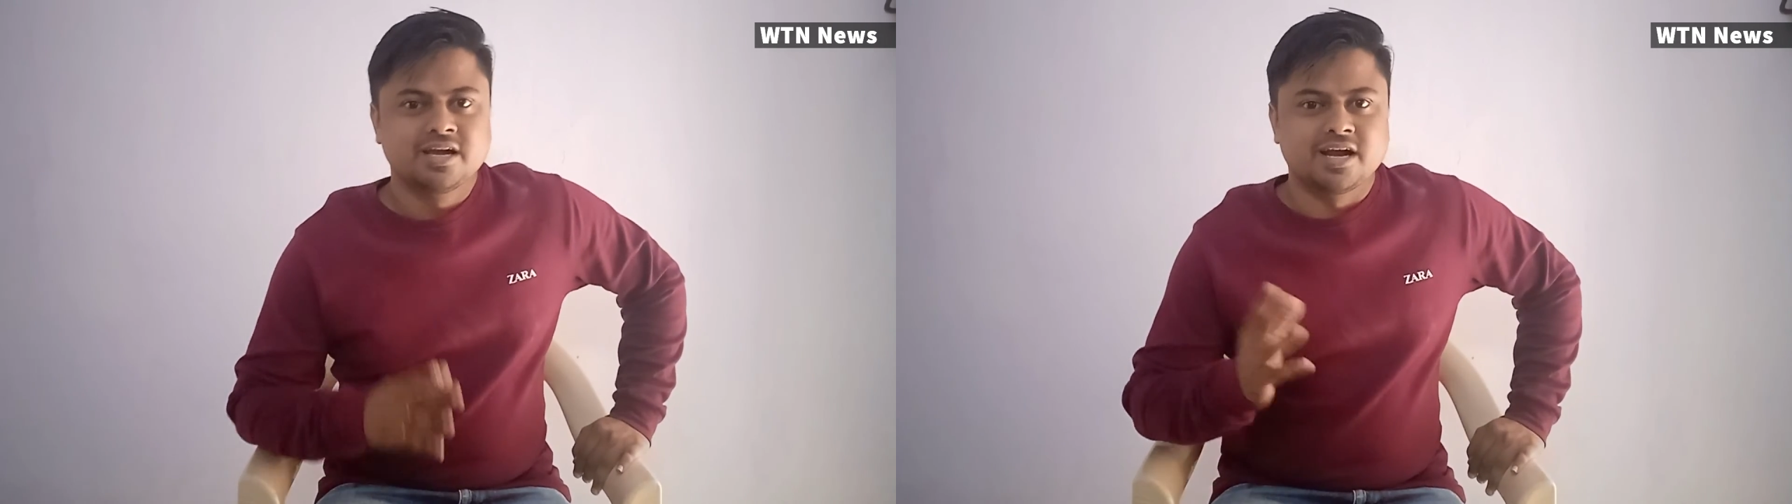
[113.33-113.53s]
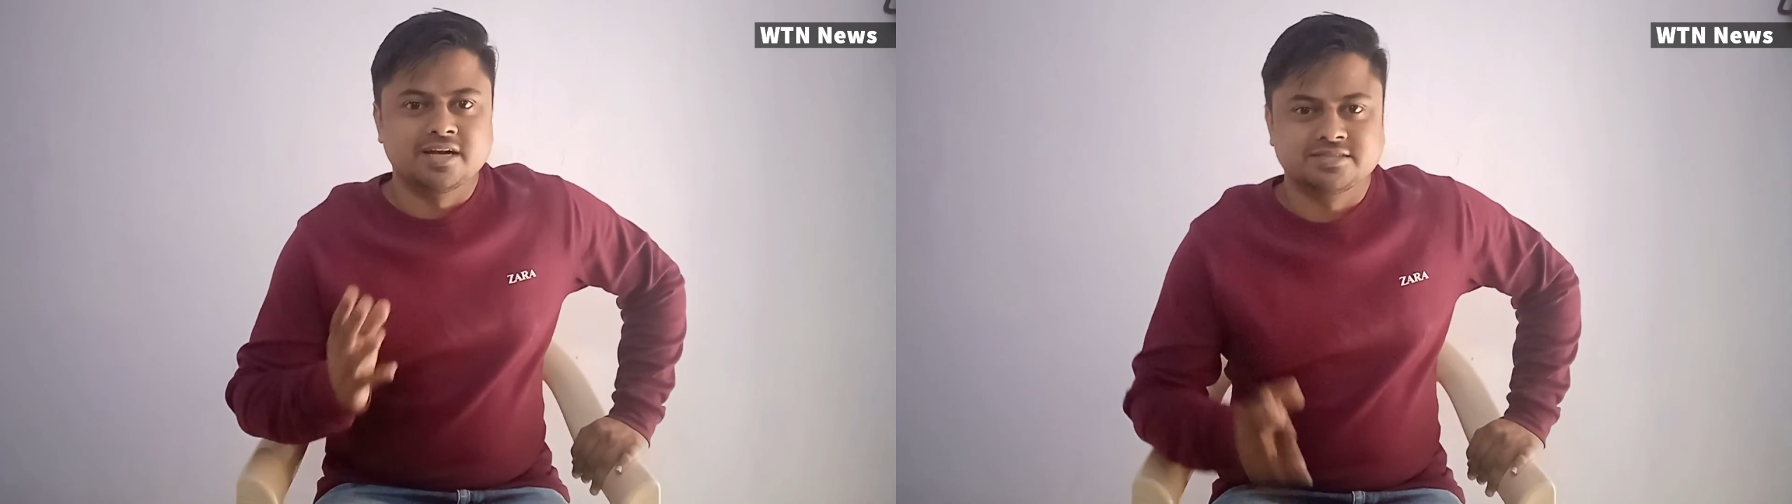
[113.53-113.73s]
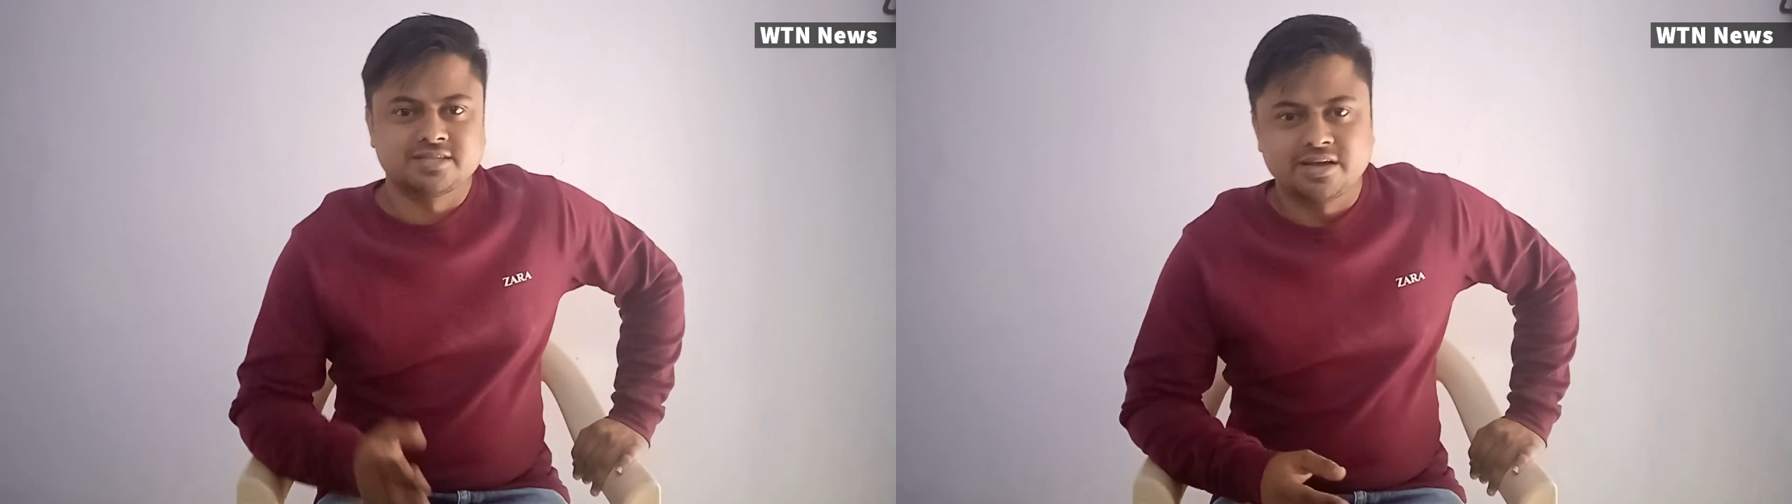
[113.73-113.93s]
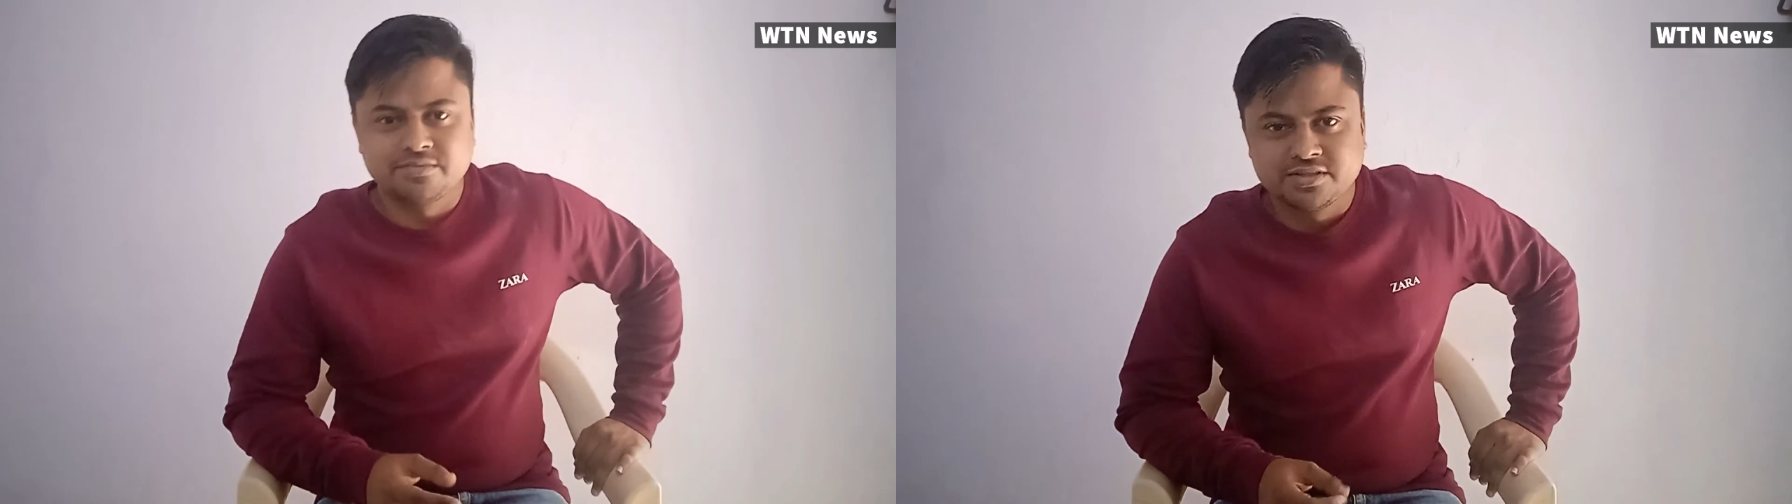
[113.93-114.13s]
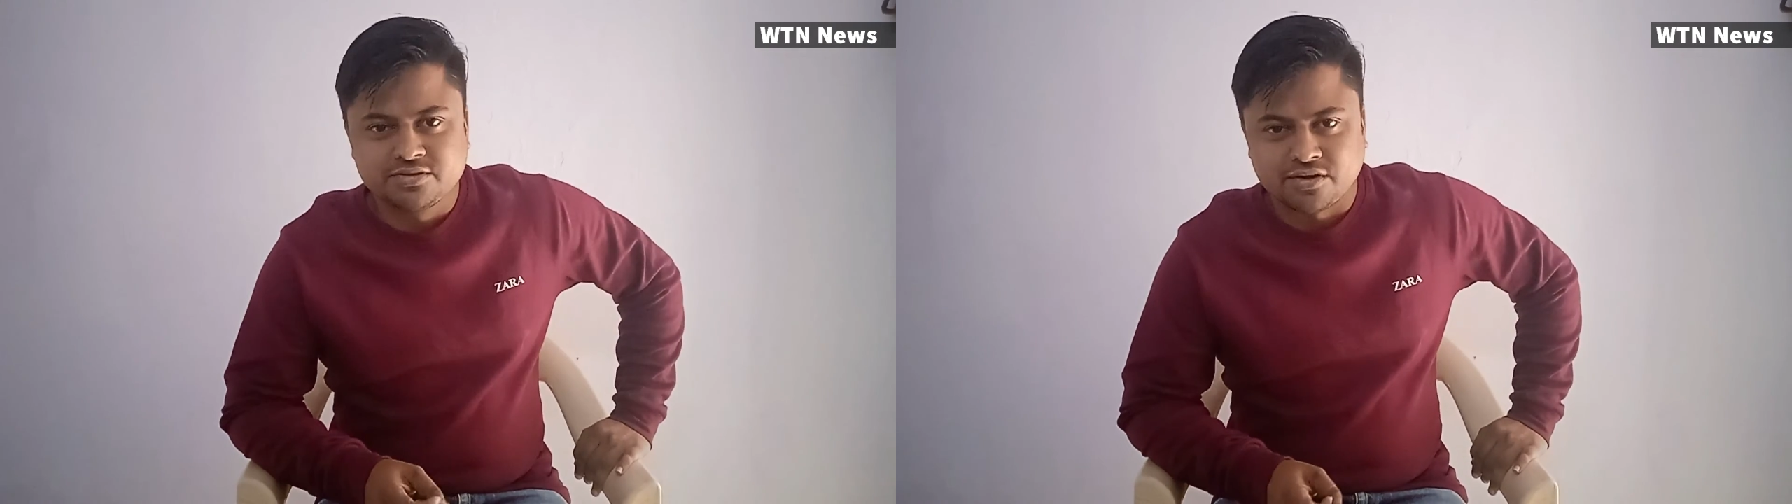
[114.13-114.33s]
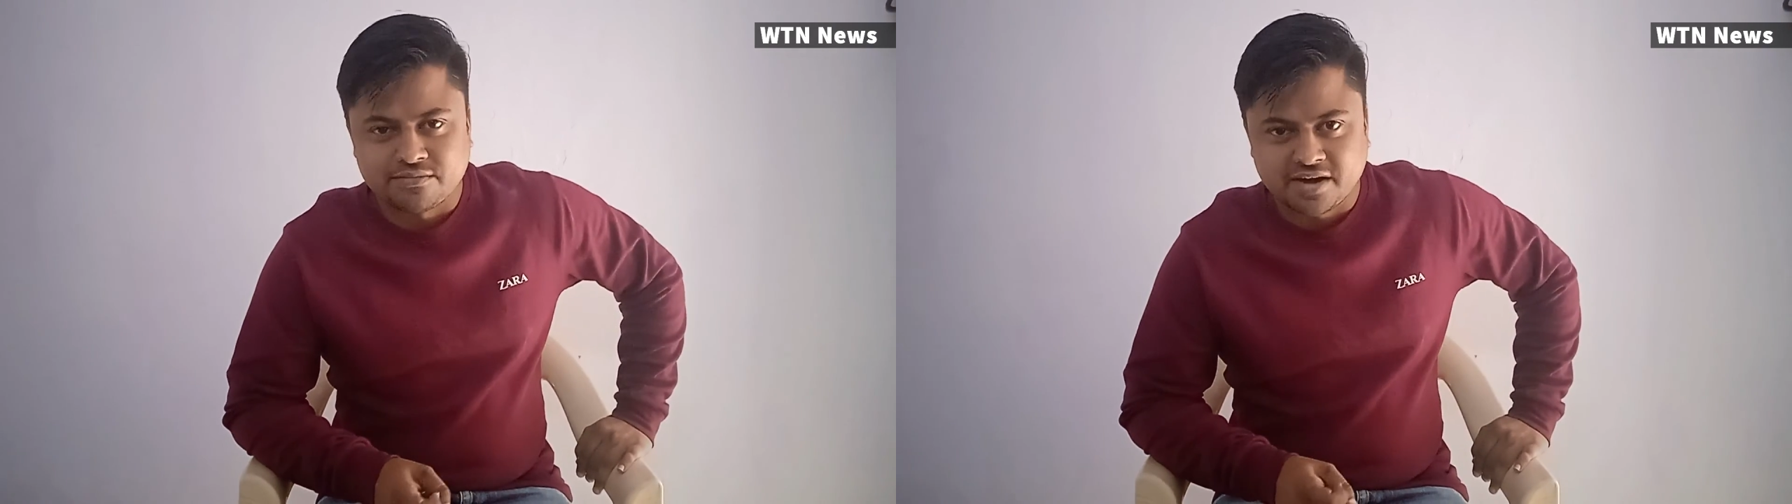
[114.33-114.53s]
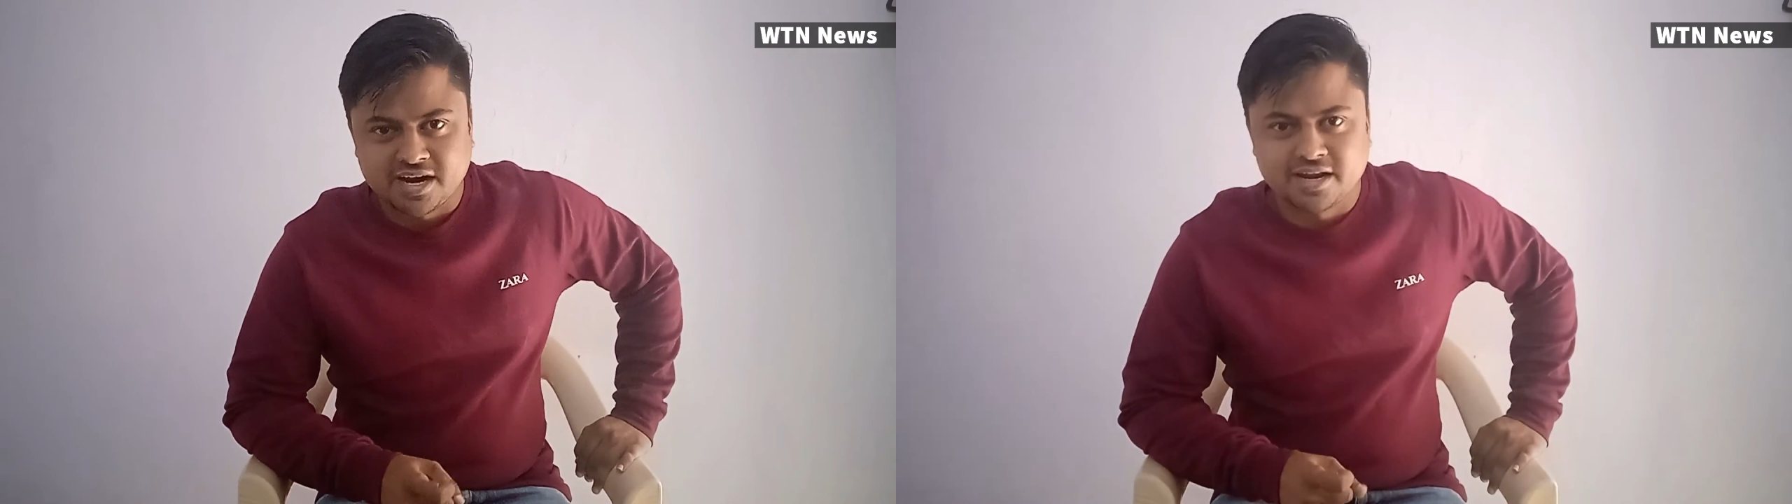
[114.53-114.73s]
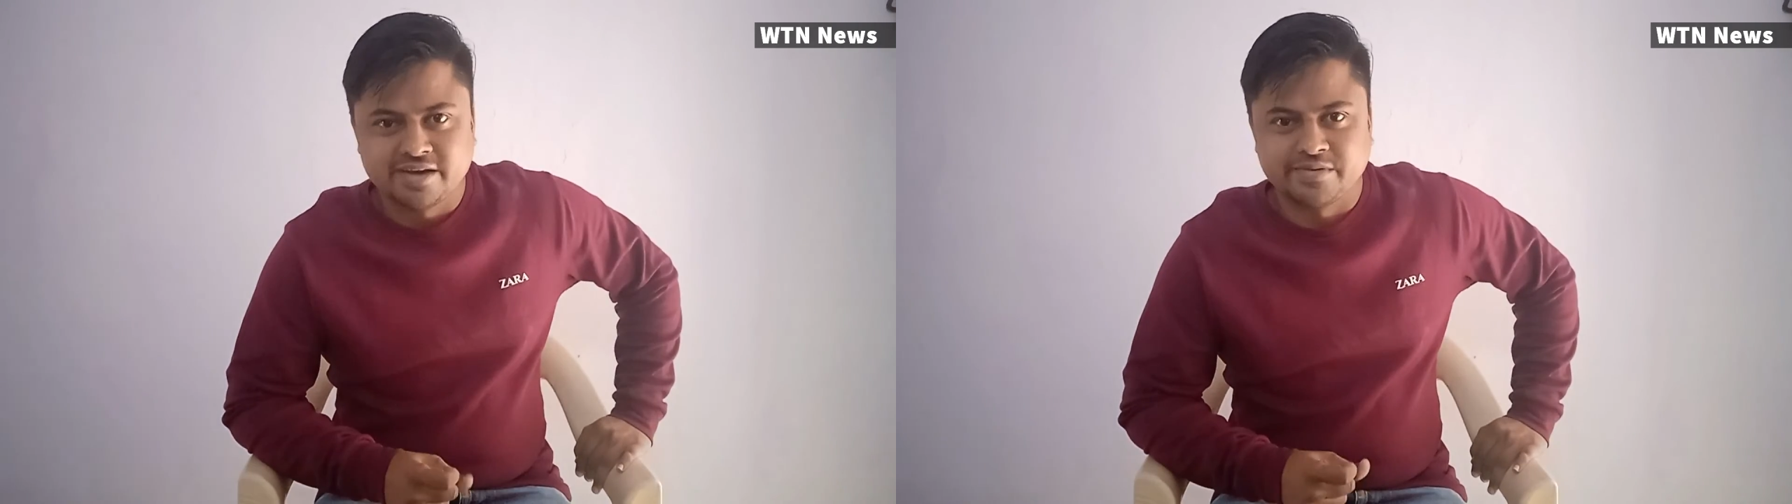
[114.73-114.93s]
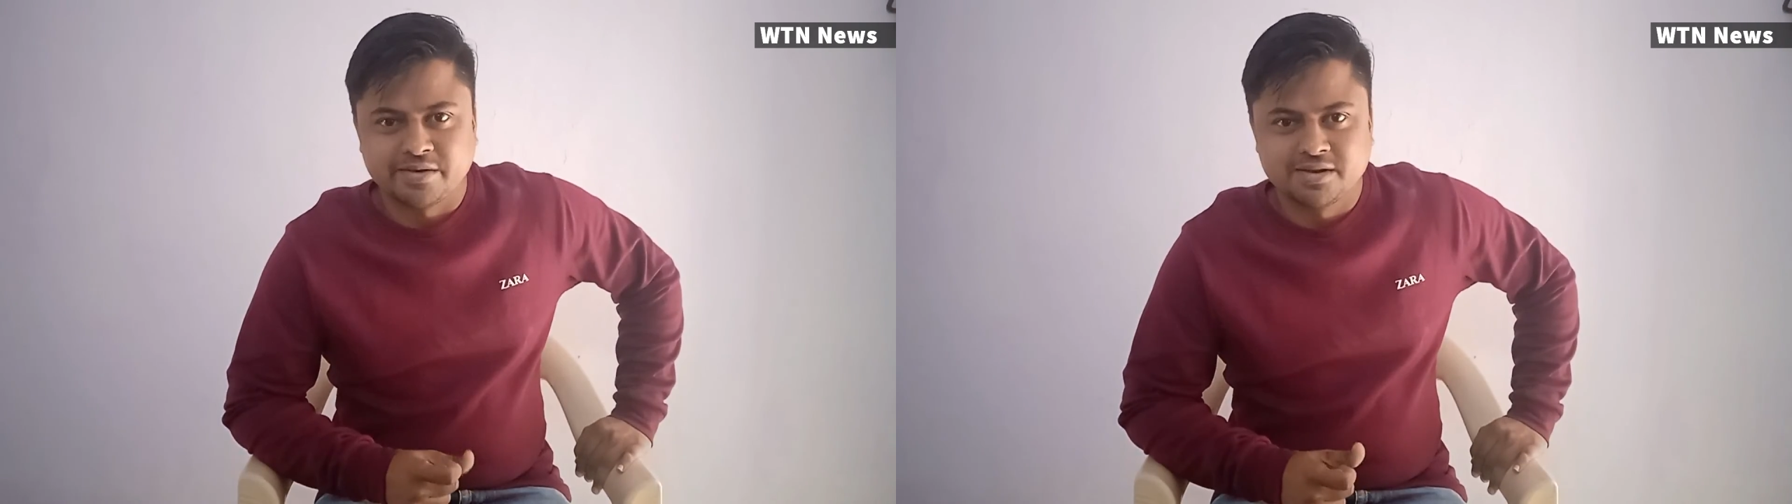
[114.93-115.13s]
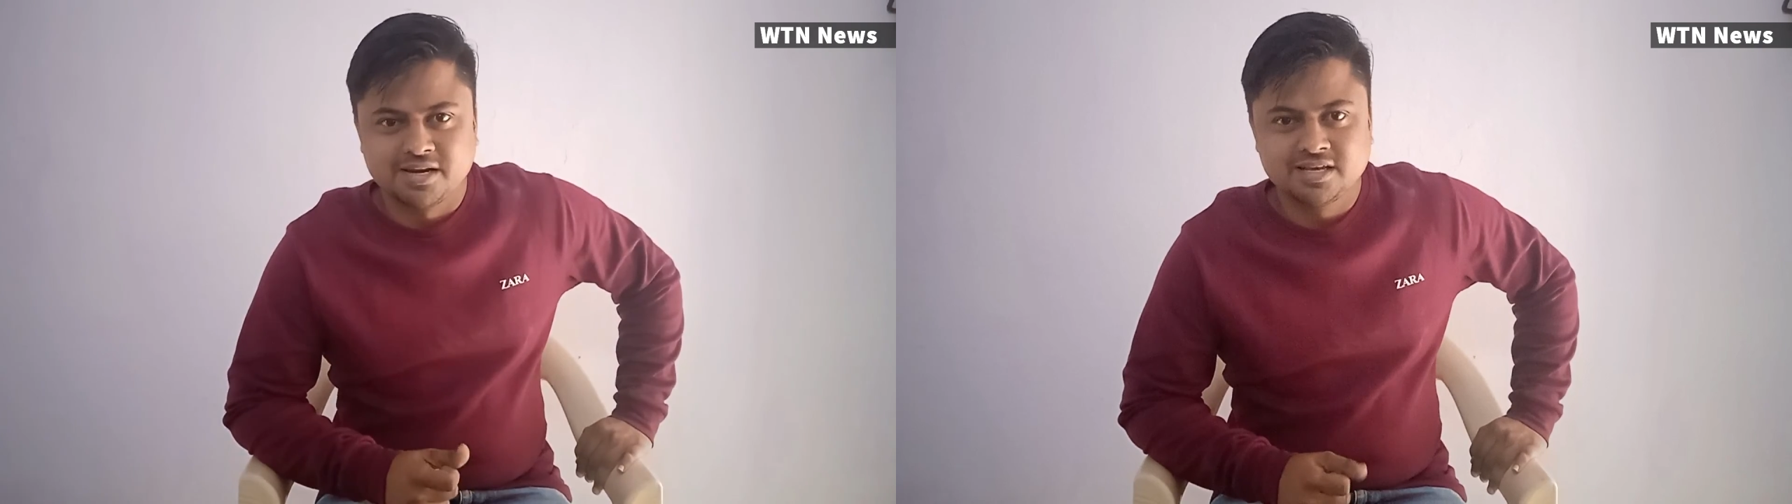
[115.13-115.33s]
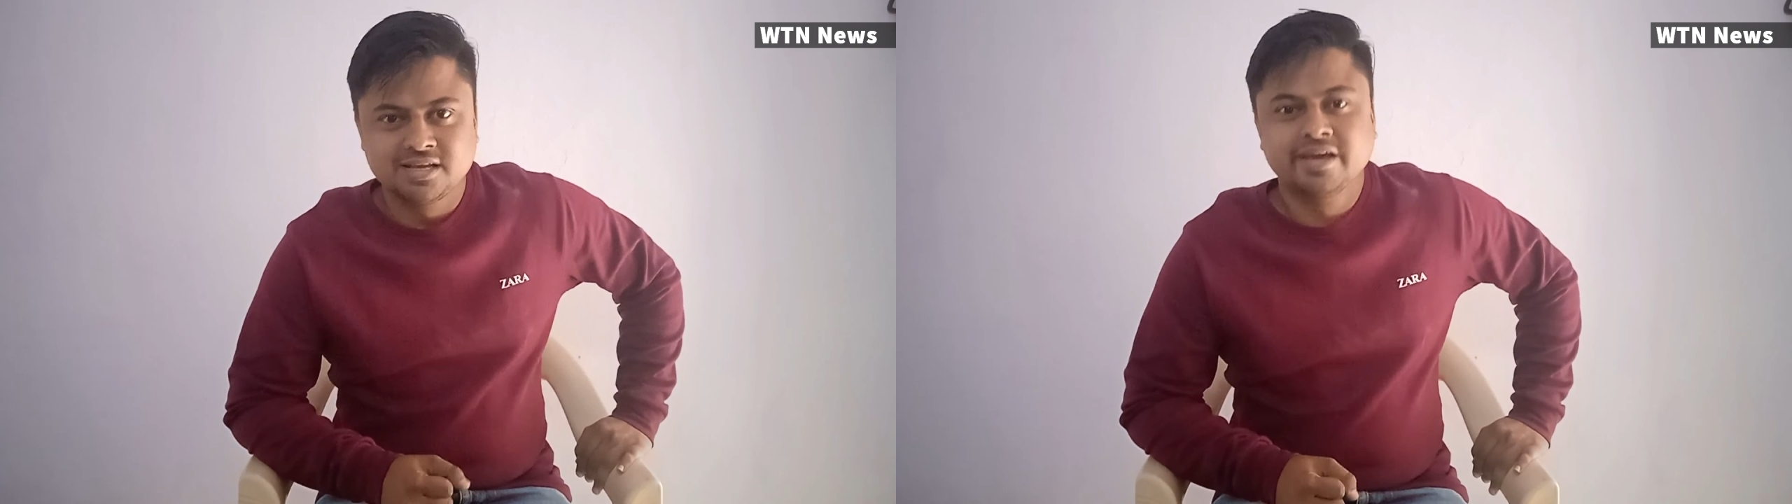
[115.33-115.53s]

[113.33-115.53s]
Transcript: and share with your friend and family.